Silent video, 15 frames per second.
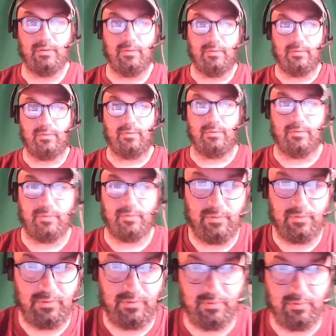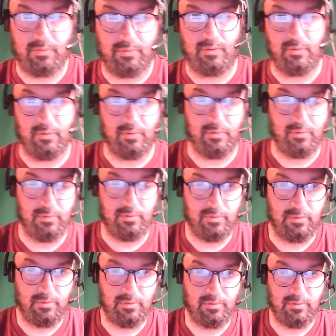
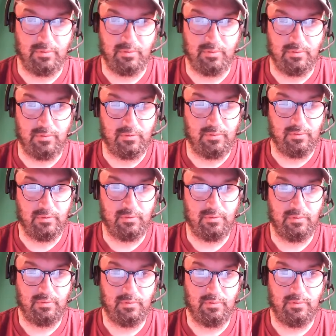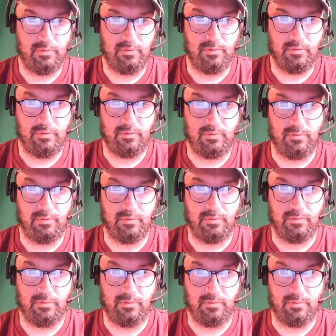
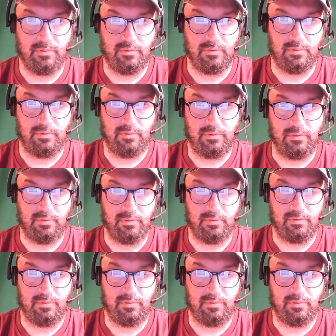(not speaking)